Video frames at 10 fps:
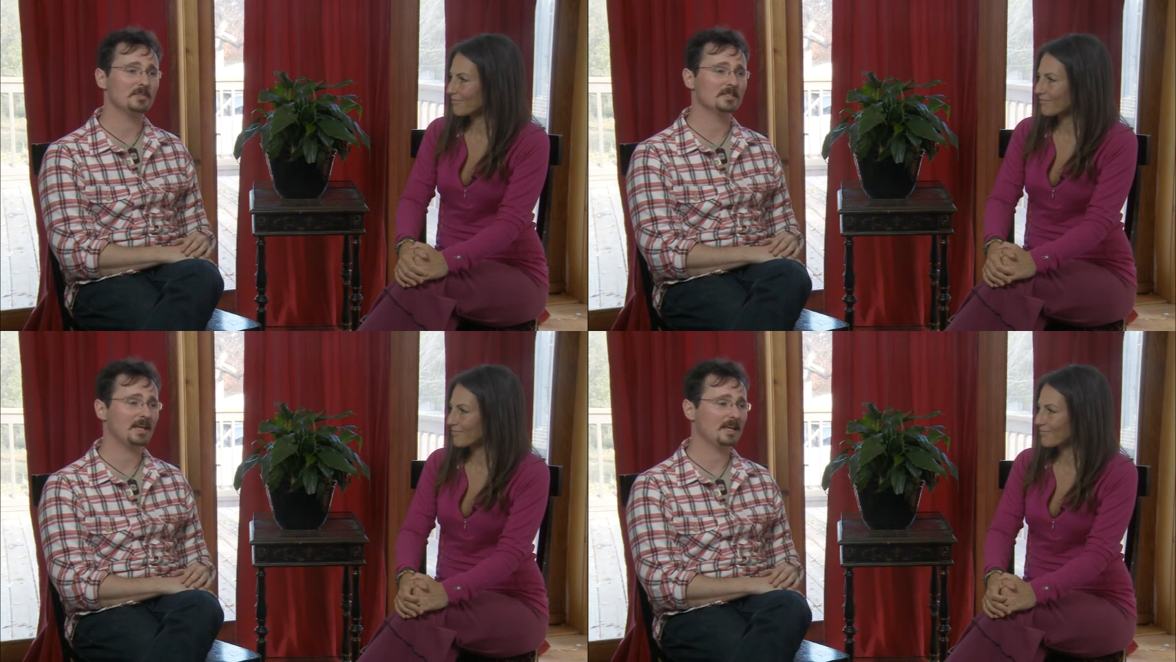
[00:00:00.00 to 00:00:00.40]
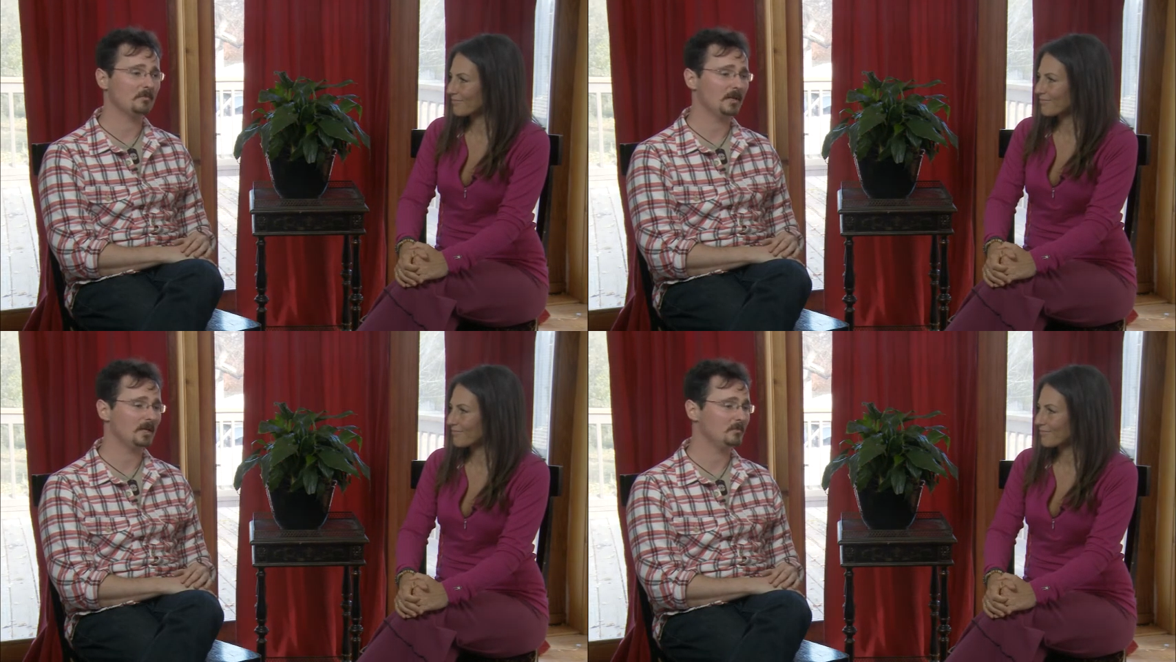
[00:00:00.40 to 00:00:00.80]
Speaker 1: this
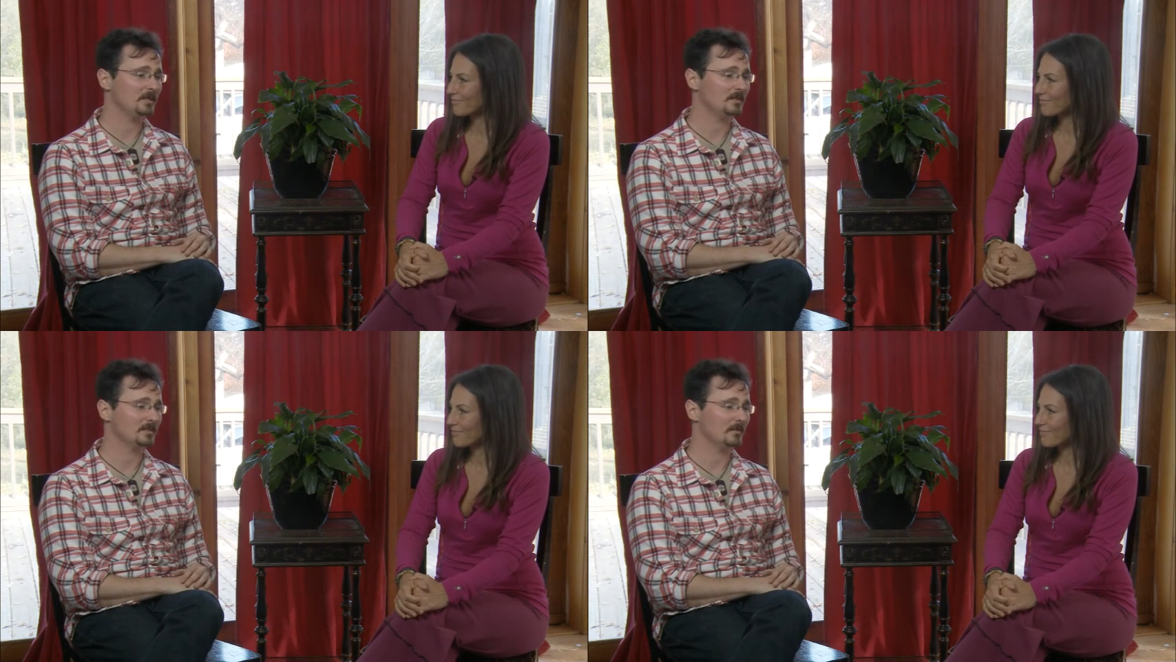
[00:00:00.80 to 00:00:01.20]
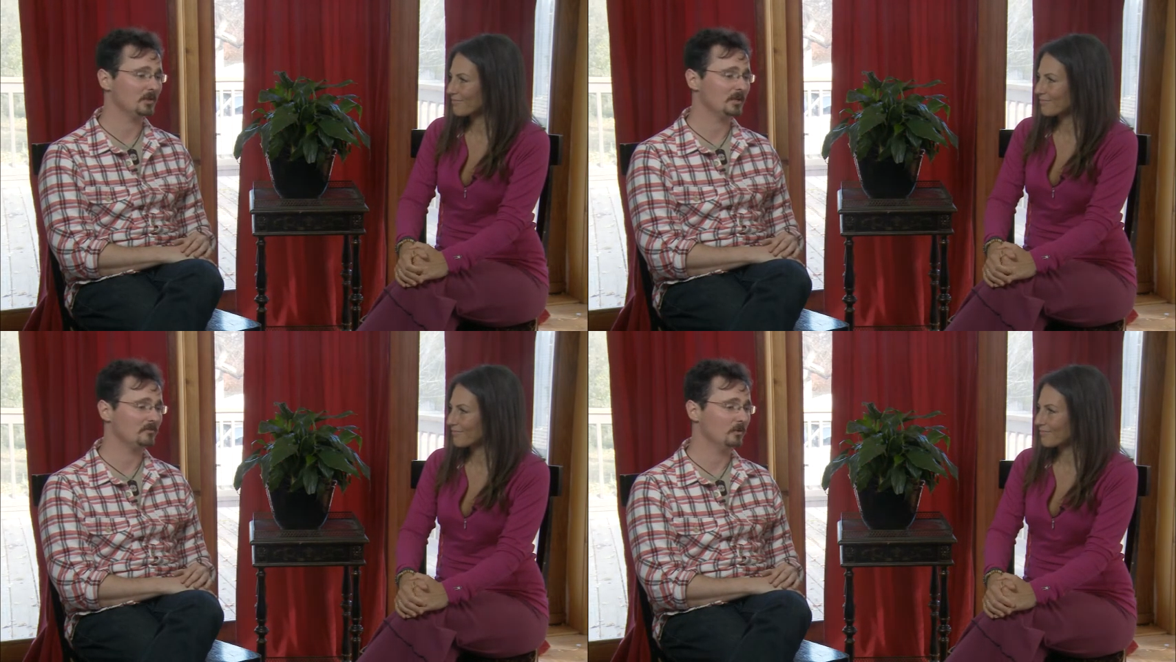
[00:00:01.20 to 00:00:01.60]
campaign because I'm
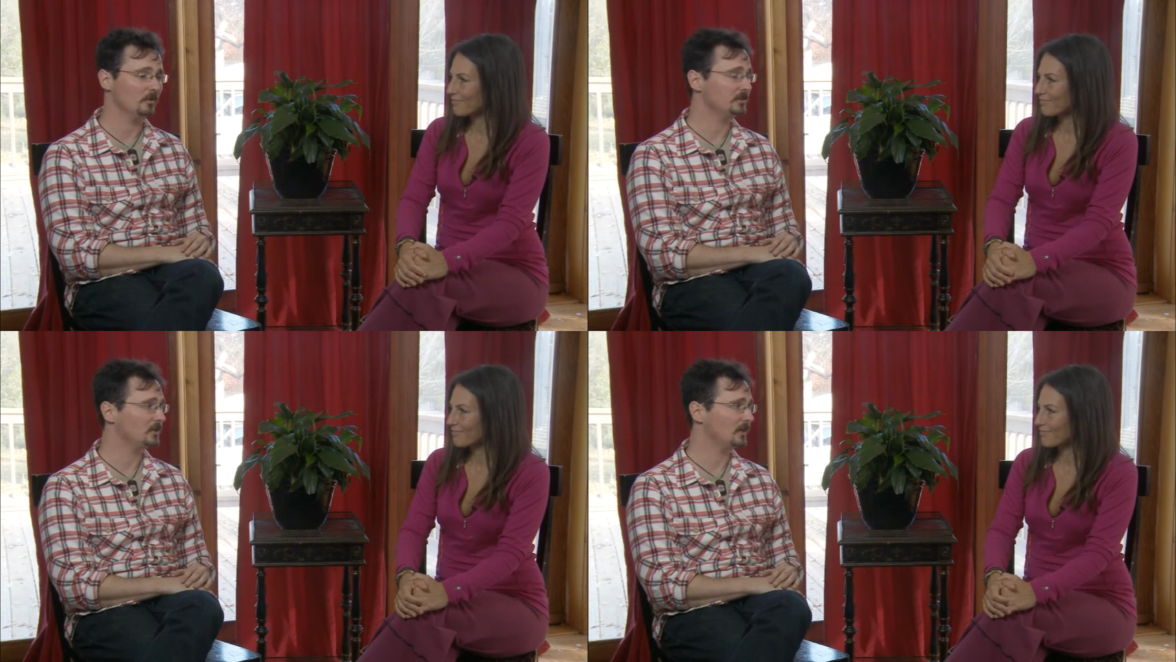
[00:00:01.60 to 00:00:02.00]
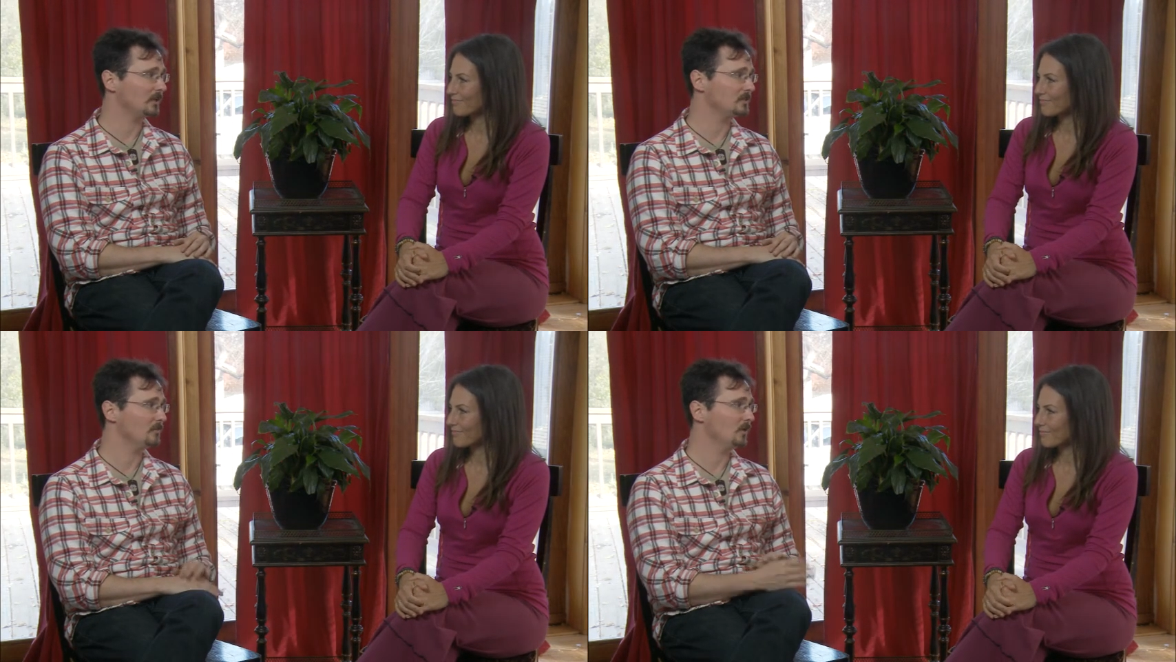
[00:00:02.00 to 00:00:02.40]
looking forward to
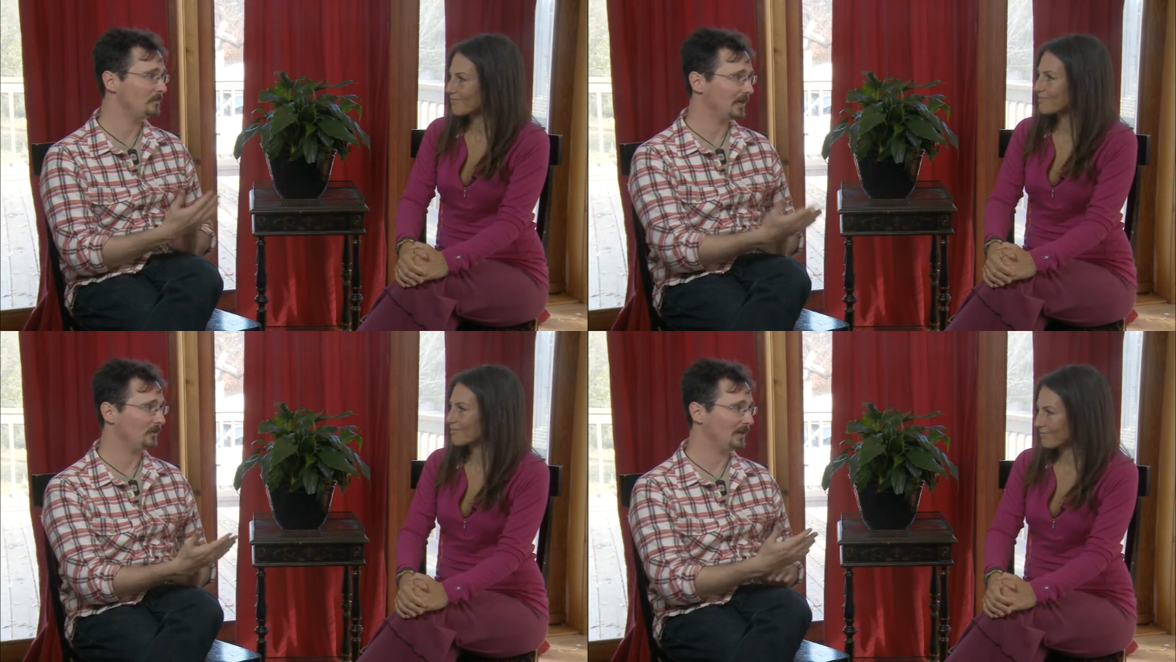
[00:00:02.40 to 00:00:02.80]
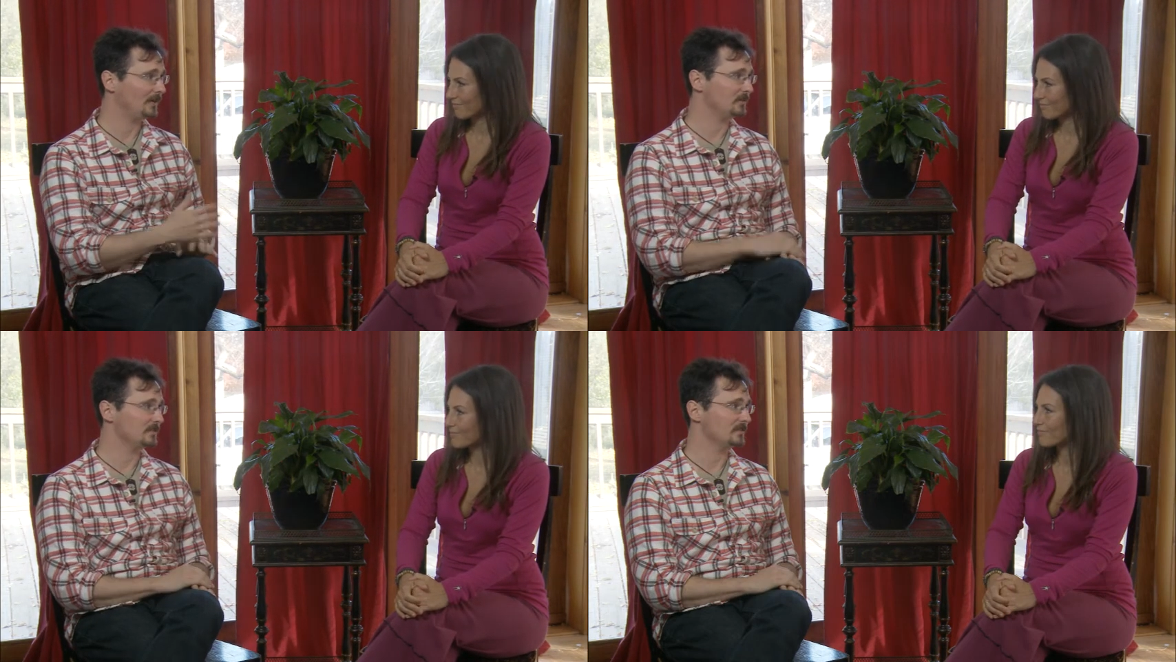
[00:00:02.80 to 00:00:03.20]
talking to more
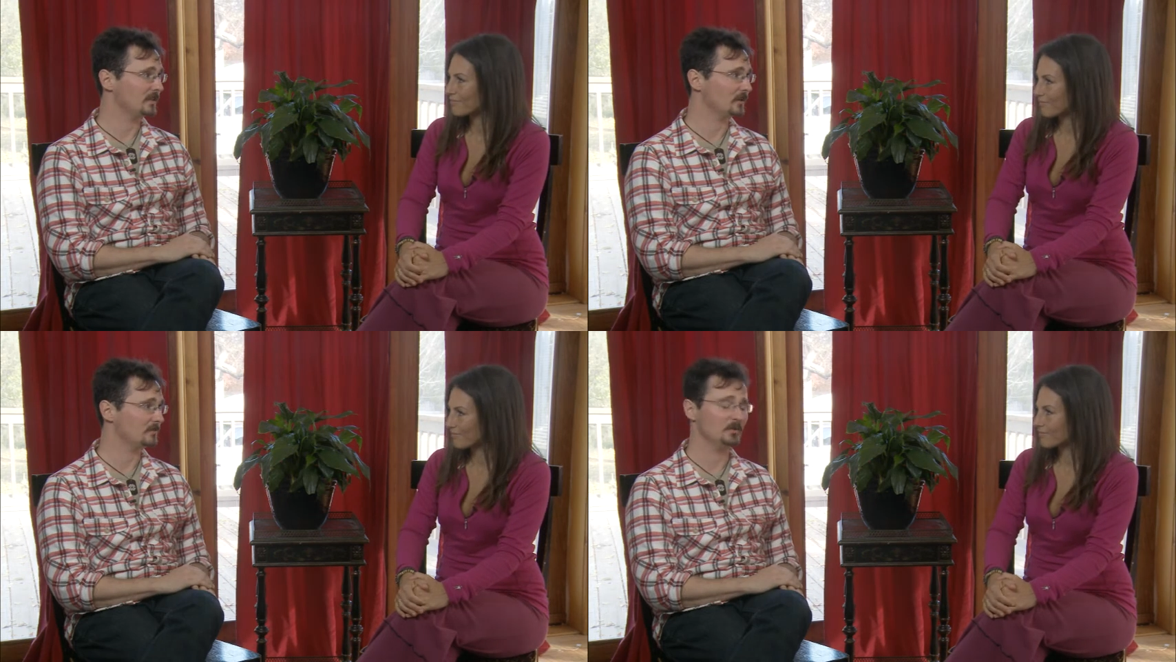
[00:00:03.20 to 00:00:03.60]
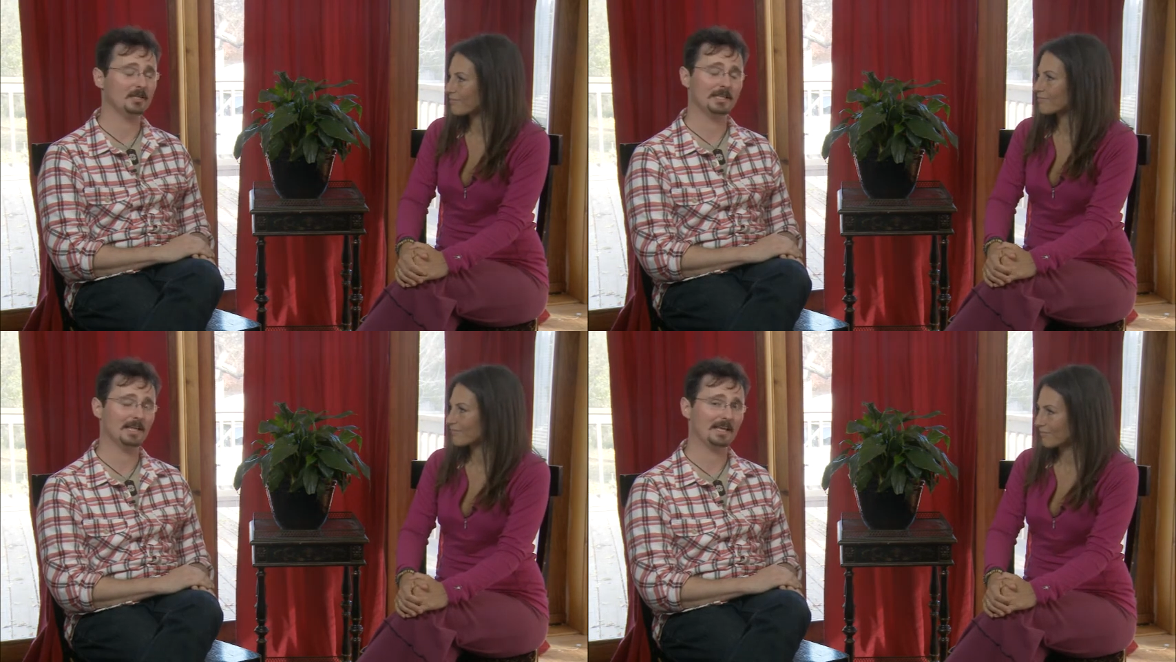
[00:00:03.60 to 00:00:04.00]
powerhouses in our
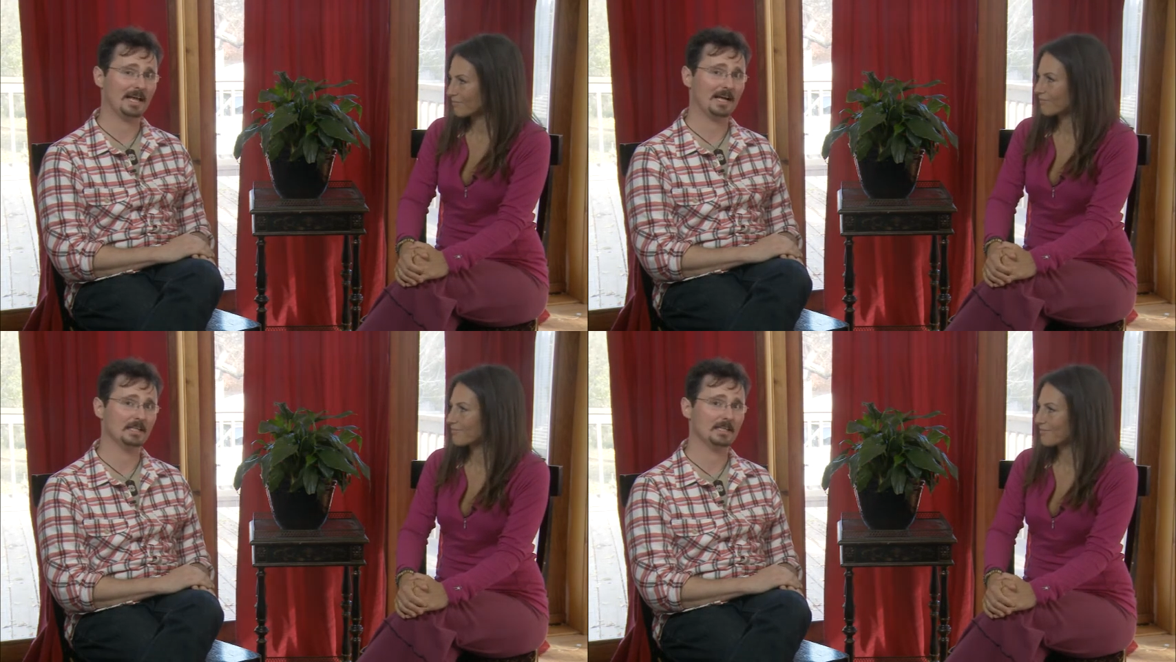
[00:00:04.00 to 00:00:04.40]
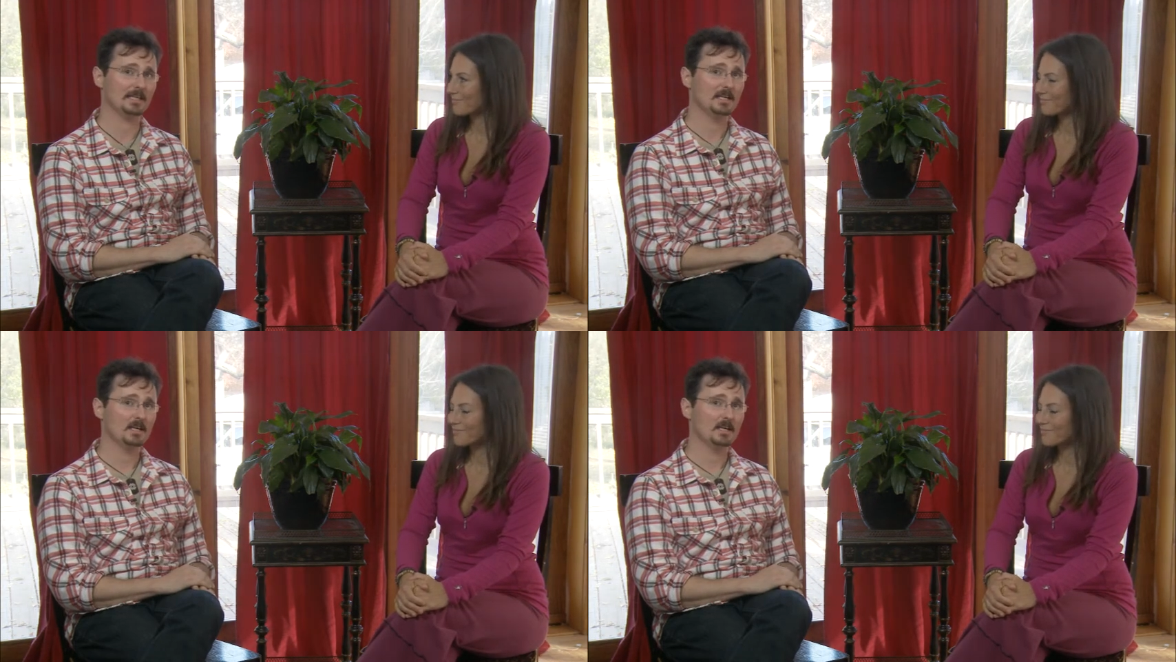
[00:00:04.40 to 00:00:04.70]
community like Ali,